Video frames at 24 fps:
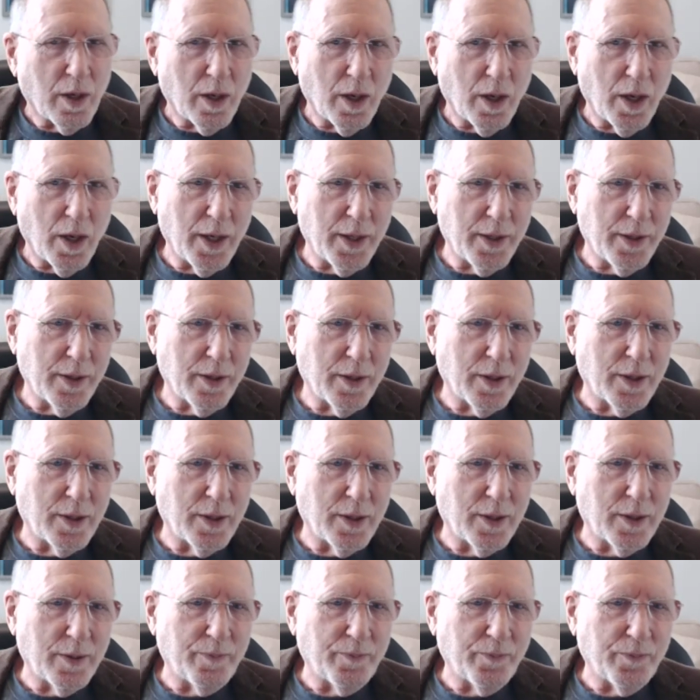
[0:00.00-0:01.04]
and
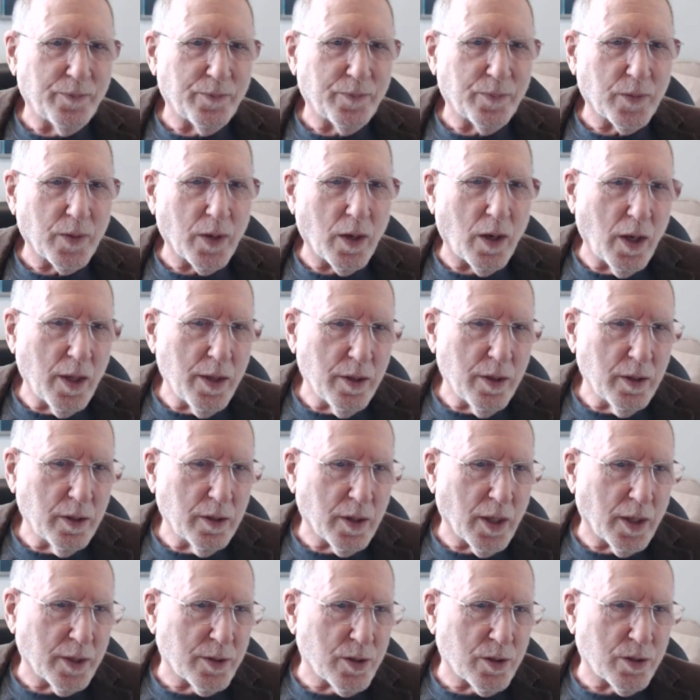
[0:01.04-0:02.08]
I think
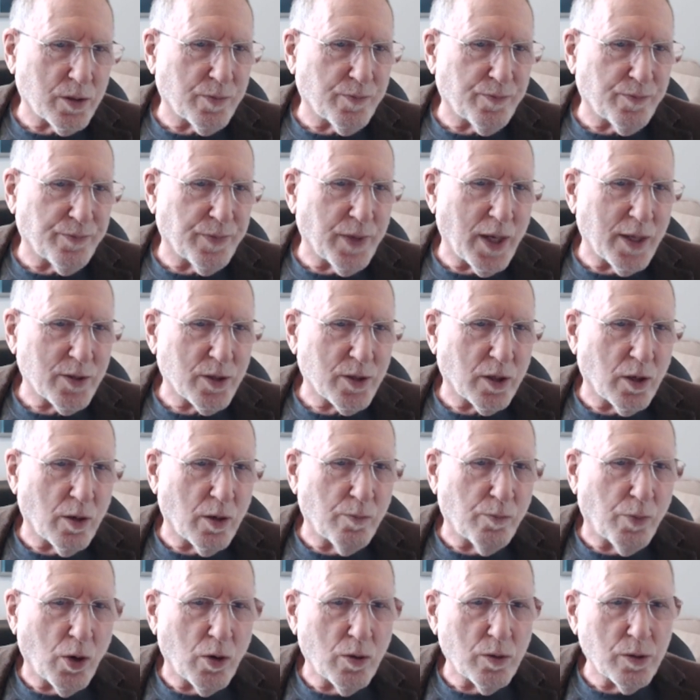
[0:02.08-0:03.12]
that's, as a
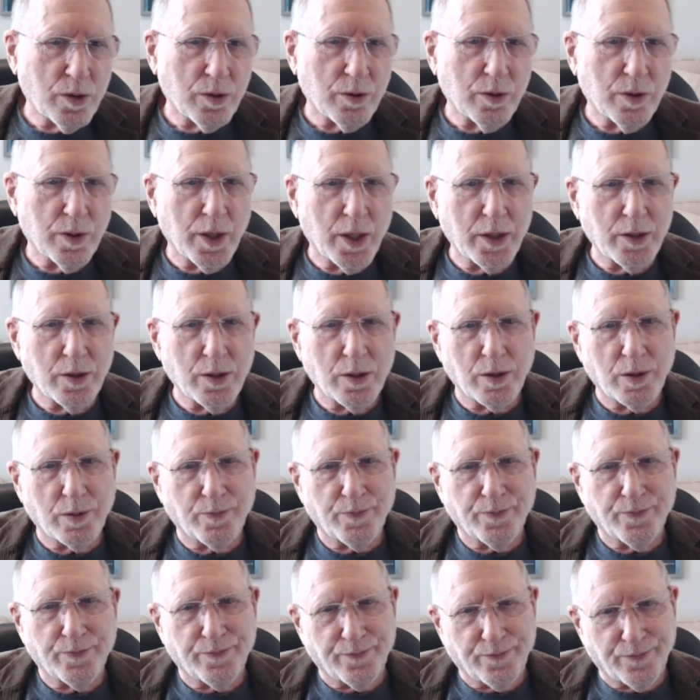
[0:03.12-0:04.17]
composer, that's
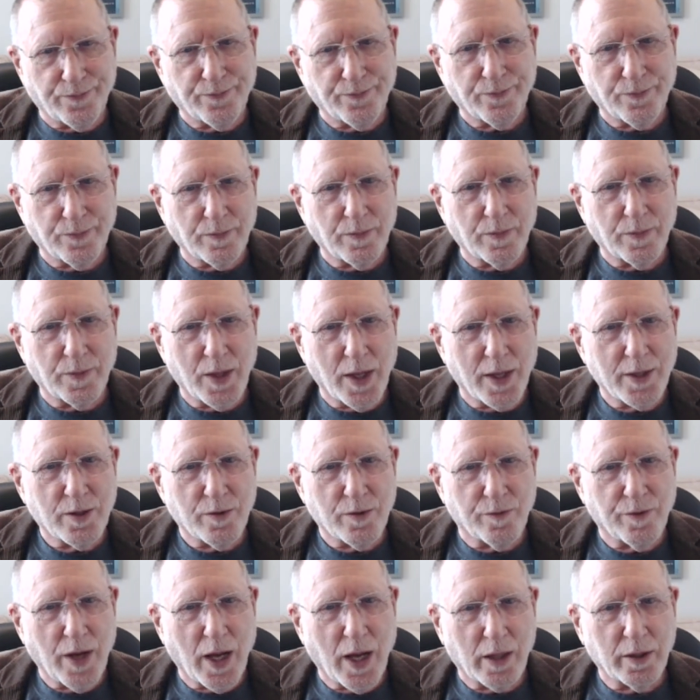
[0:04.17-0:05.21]
a
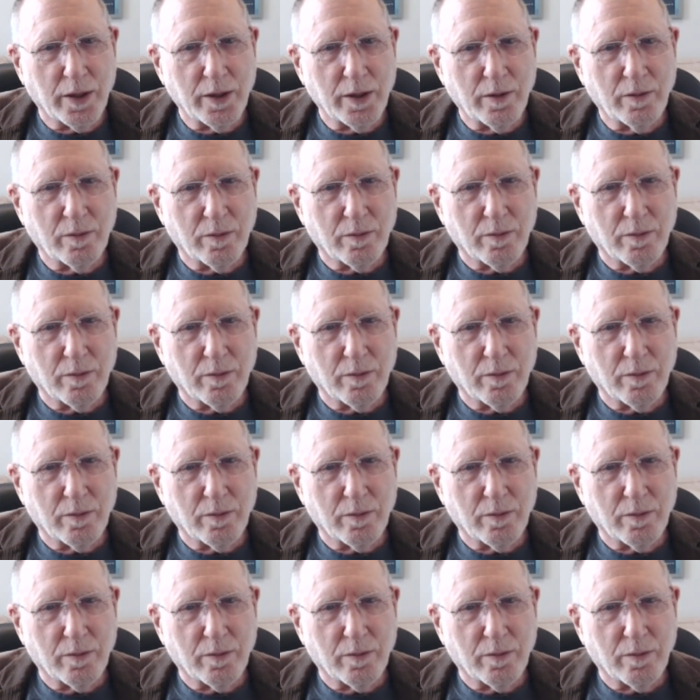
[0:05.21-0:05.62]
valid